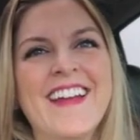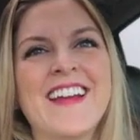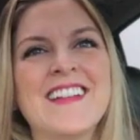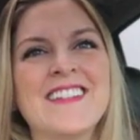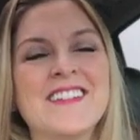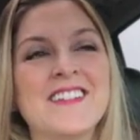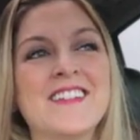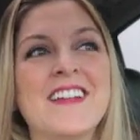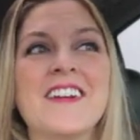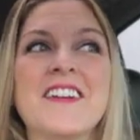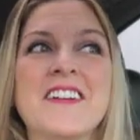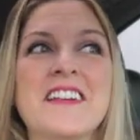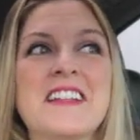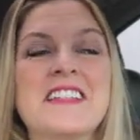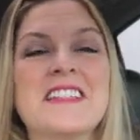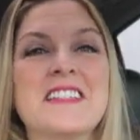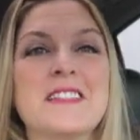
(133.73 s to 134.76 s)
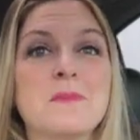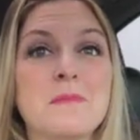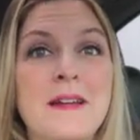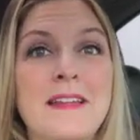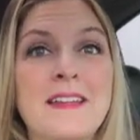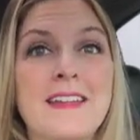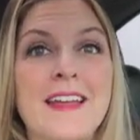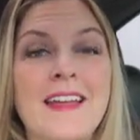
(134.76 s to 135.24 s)
And so here it is, it's
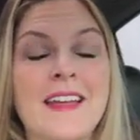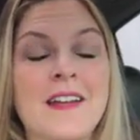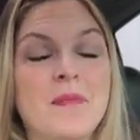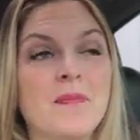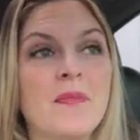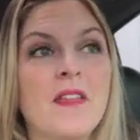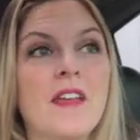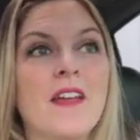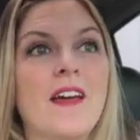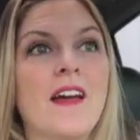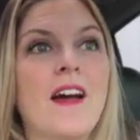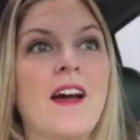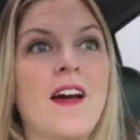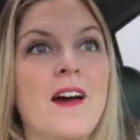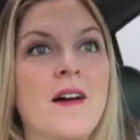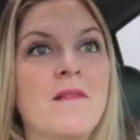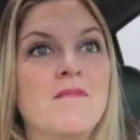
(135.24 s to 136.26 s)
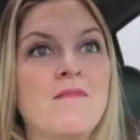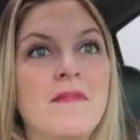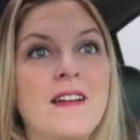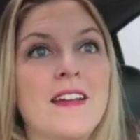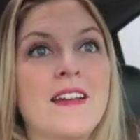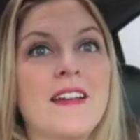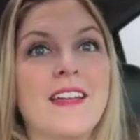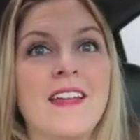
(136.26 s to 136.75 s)
Monday, um,
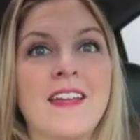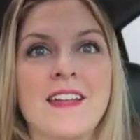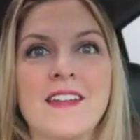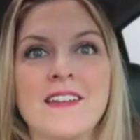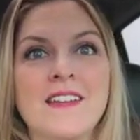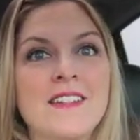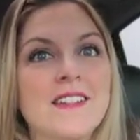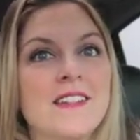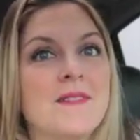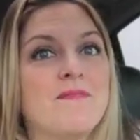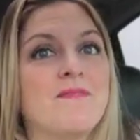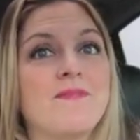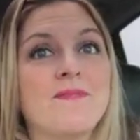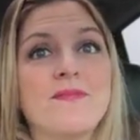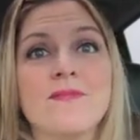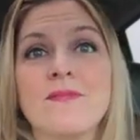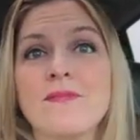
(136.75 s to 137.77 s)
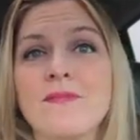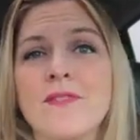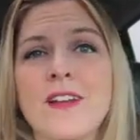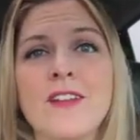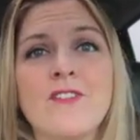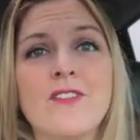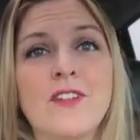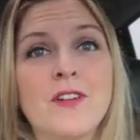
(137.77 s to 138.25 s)
and
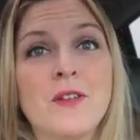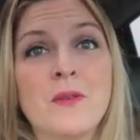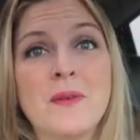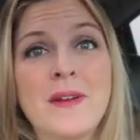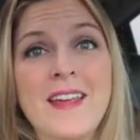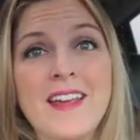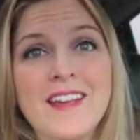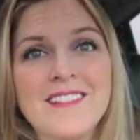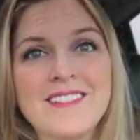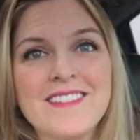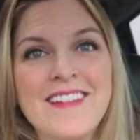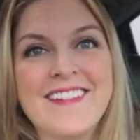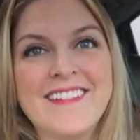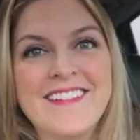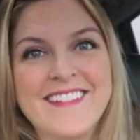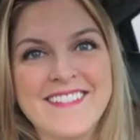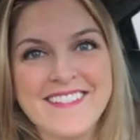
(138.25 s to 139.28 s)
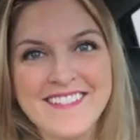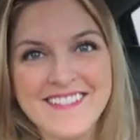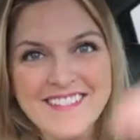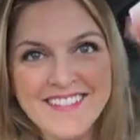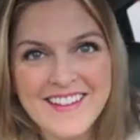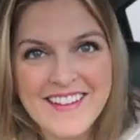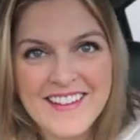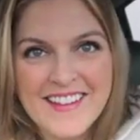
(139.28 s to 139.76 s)
ready for a new week.
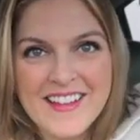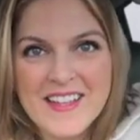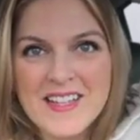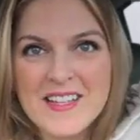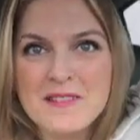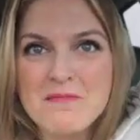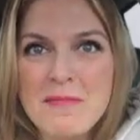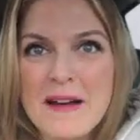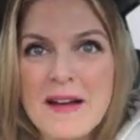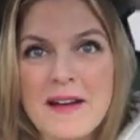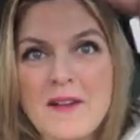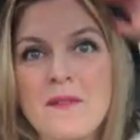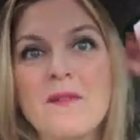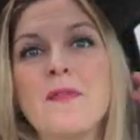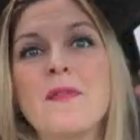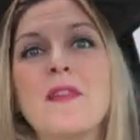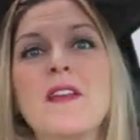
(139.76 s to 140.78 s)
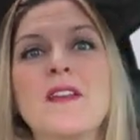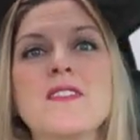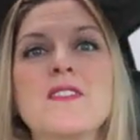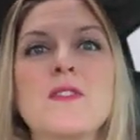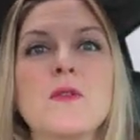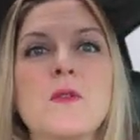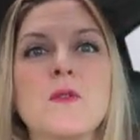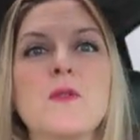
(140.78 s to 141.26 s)
But
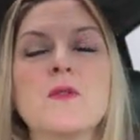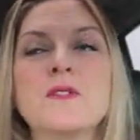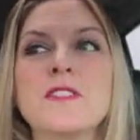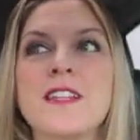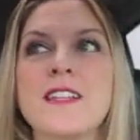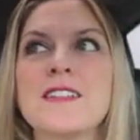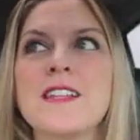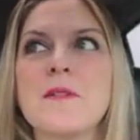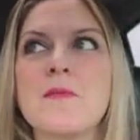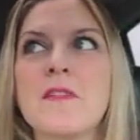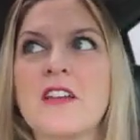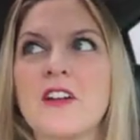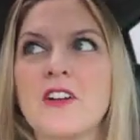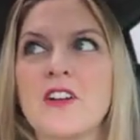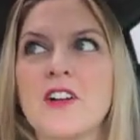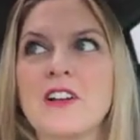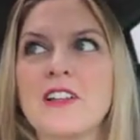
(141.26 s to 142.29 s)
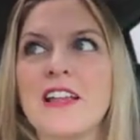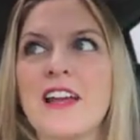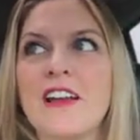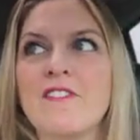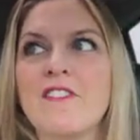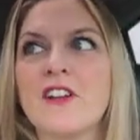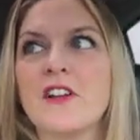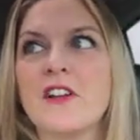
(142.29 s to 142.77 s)
so since I'm here early,
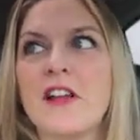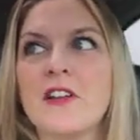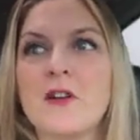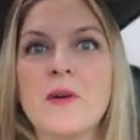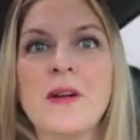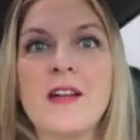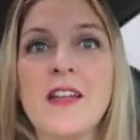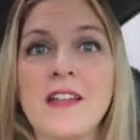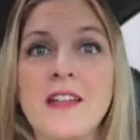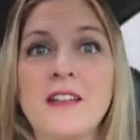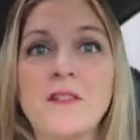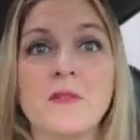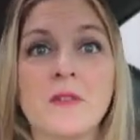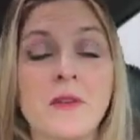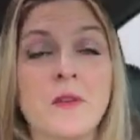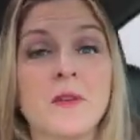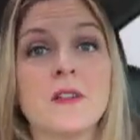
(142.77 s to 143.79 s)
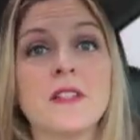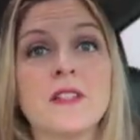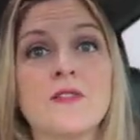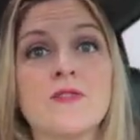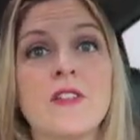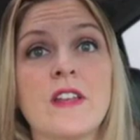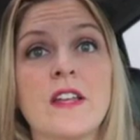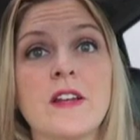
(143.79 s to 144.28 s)
I figured I'd go ahead and record
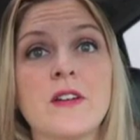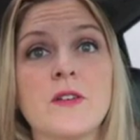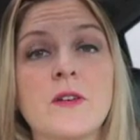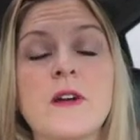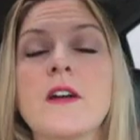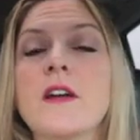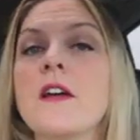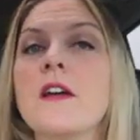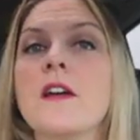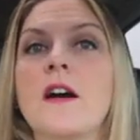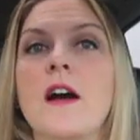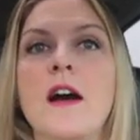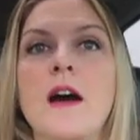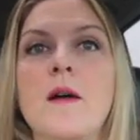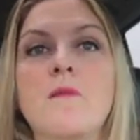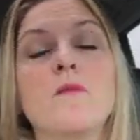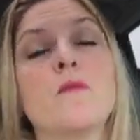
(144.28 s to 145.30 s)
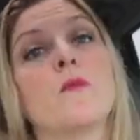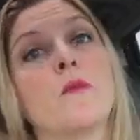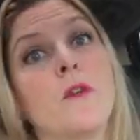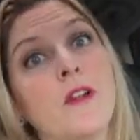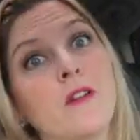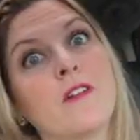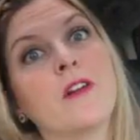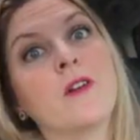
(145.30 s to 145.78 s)
this video, um,
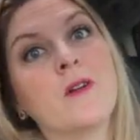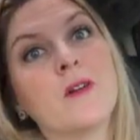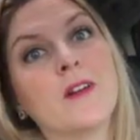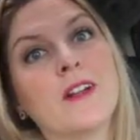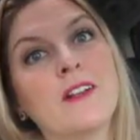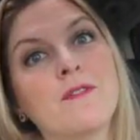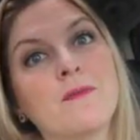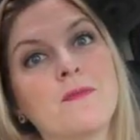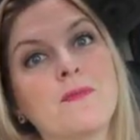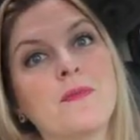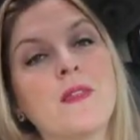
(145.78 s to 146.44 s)
re-record it.